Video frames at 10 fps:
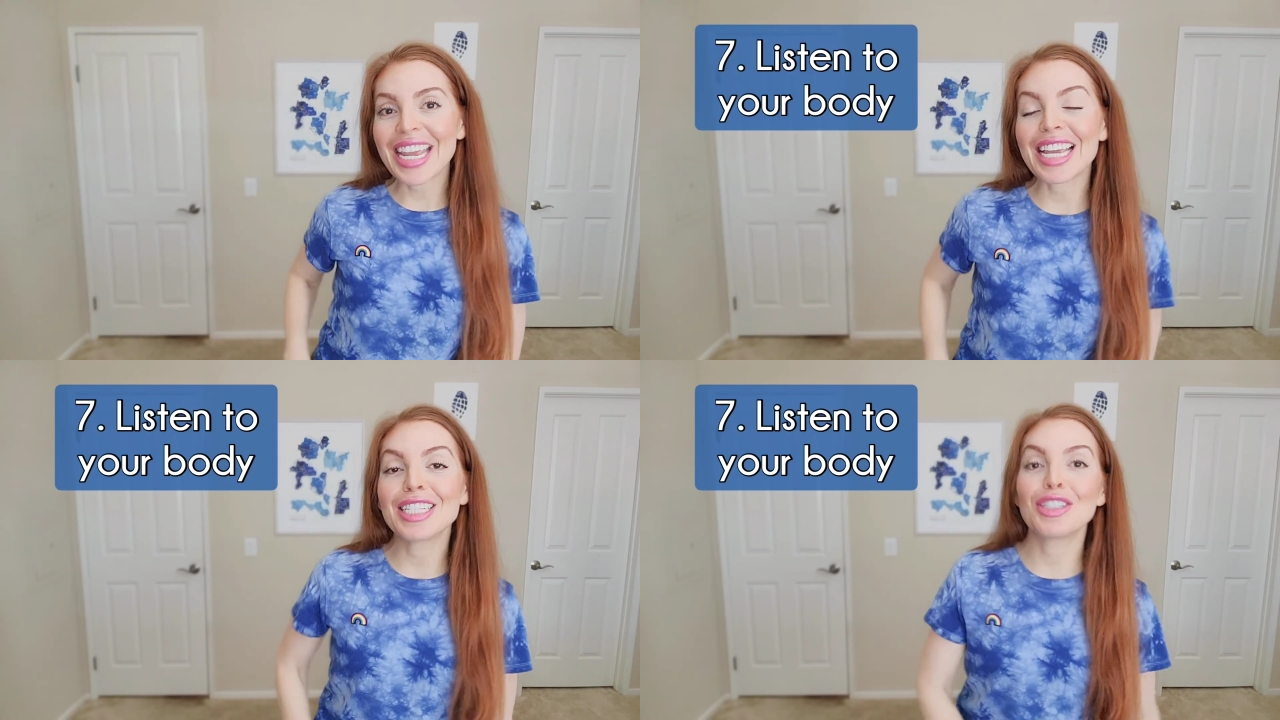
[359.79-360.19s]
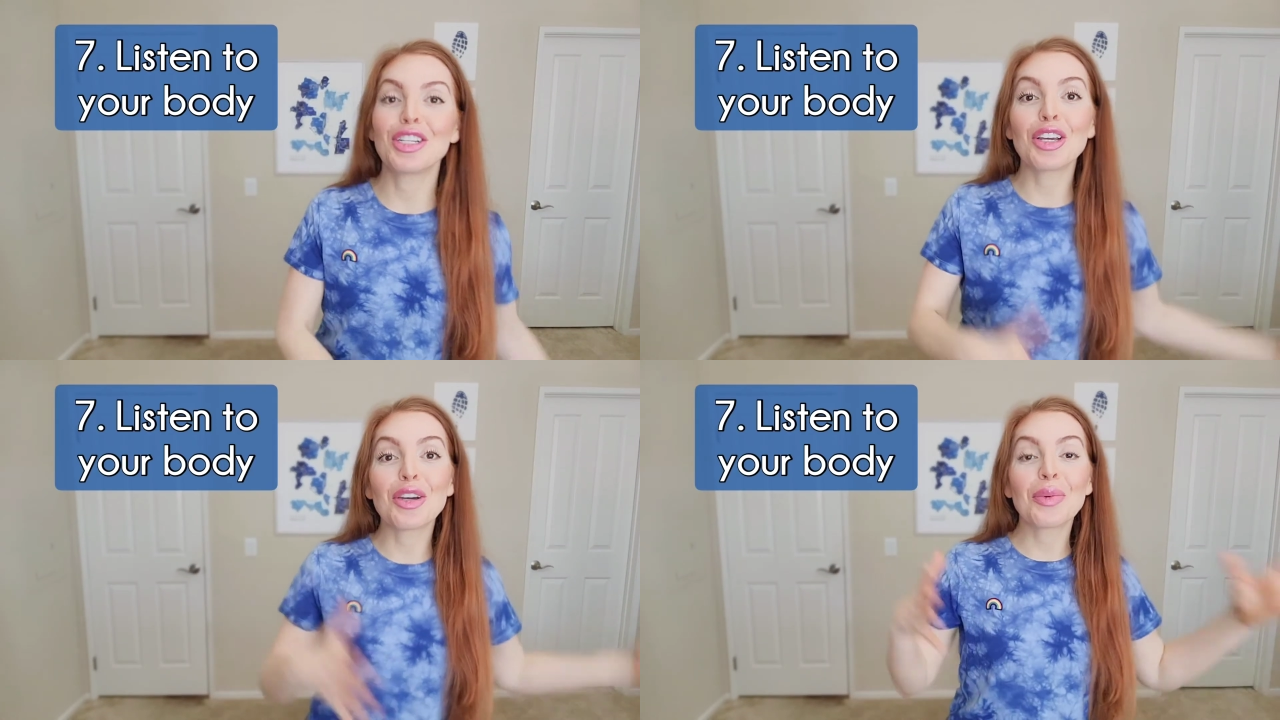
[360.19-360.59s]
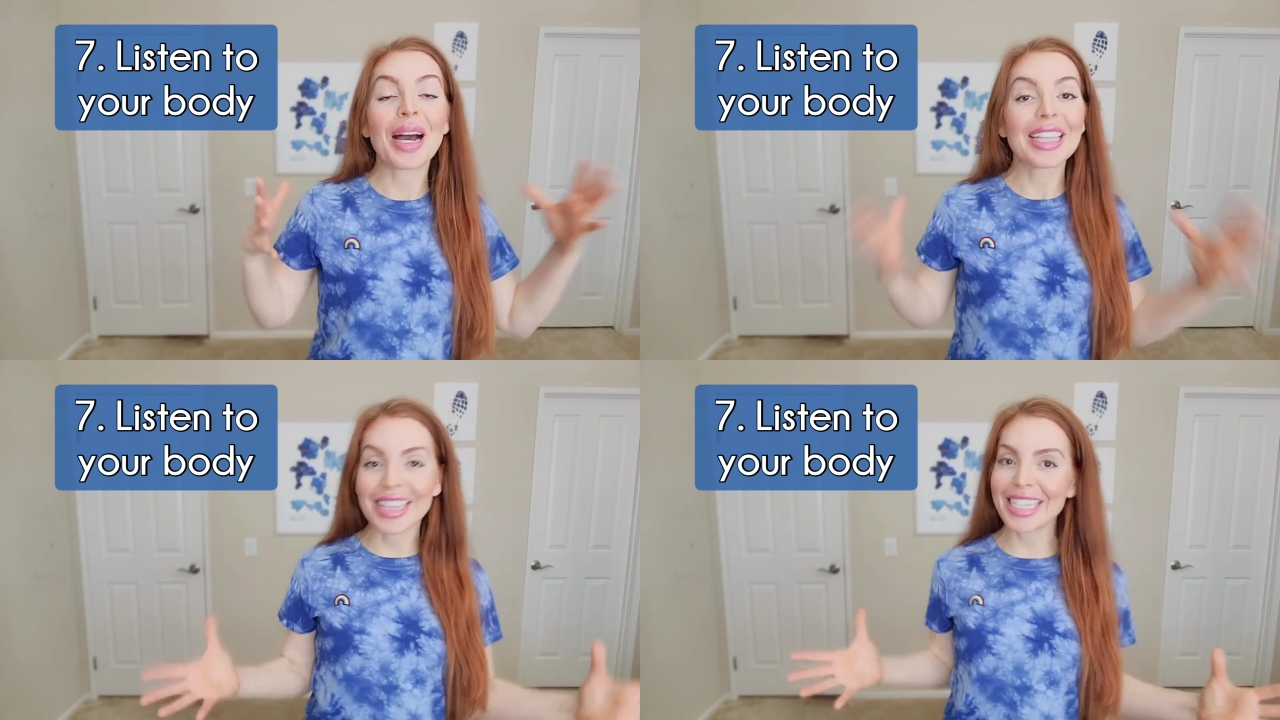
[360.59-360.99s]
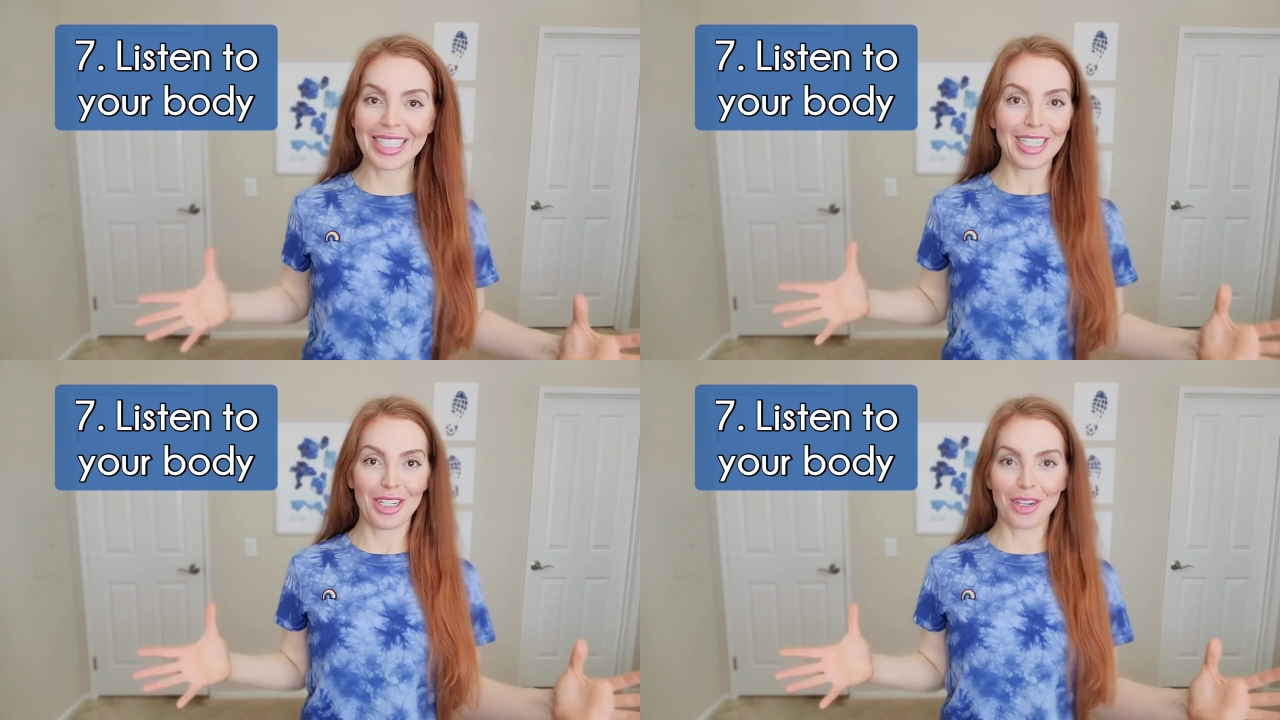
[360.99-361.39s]
is to
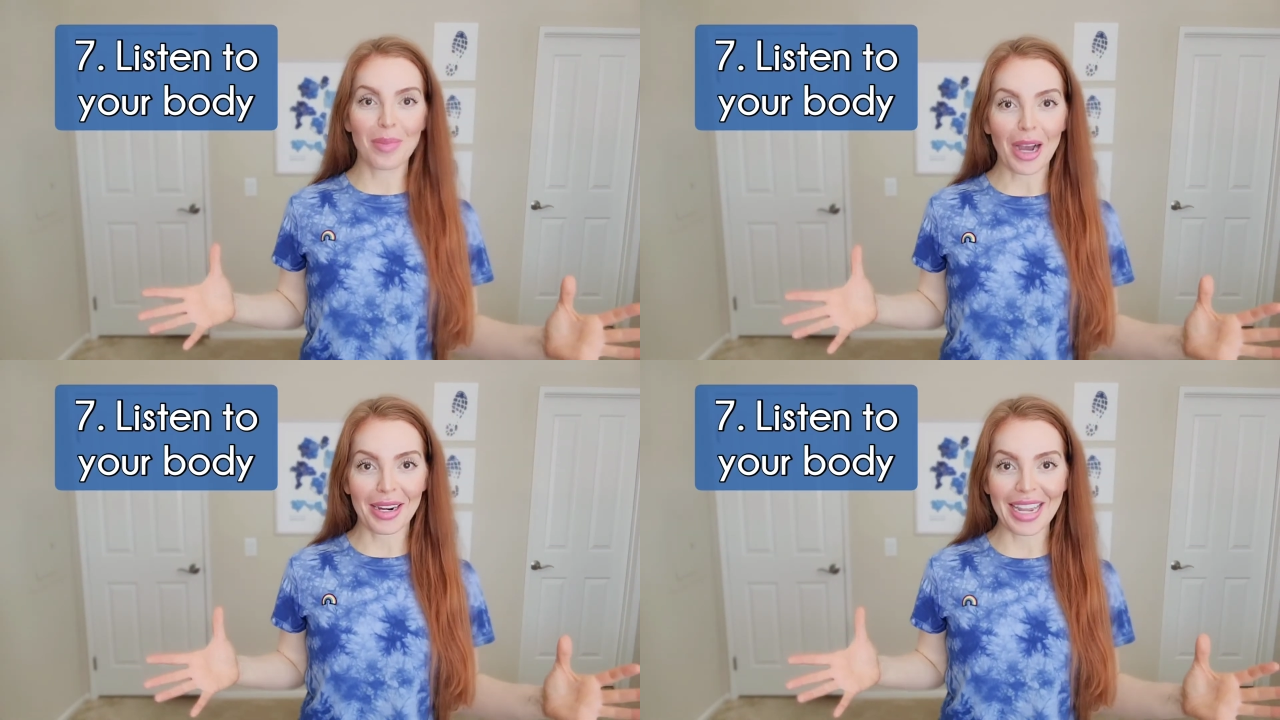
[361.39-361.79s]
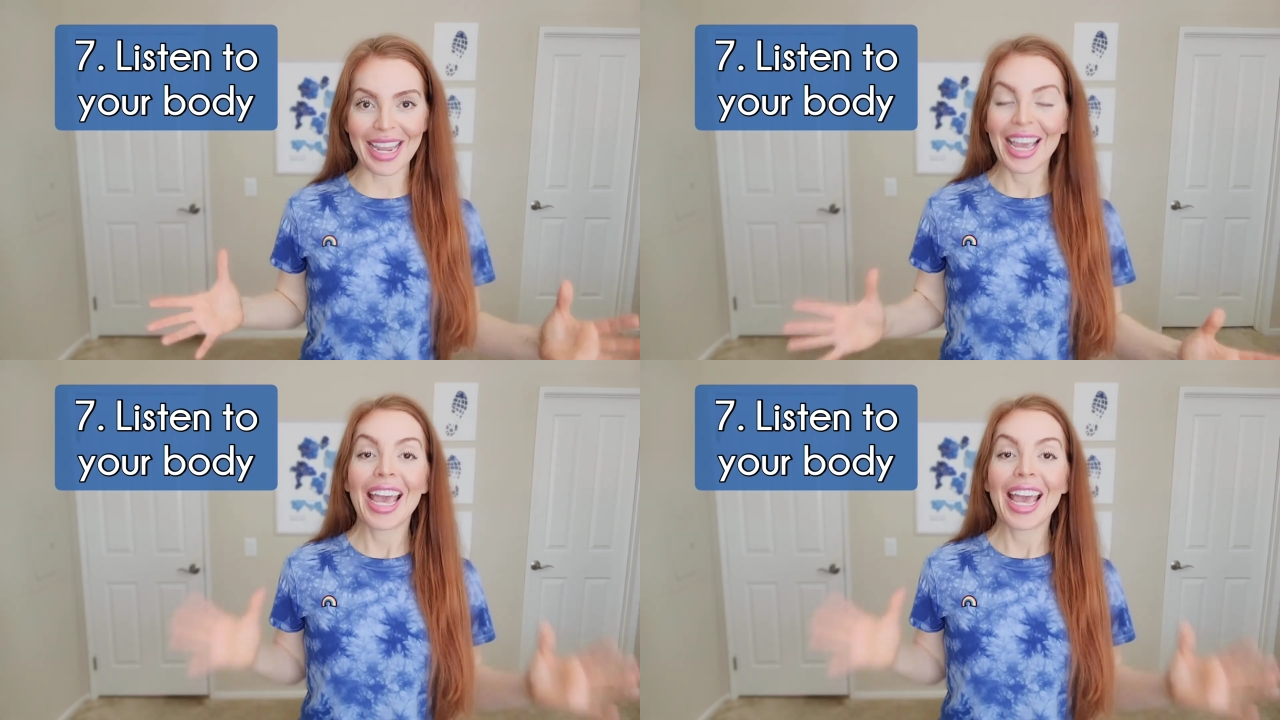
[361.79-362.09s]
listen to your body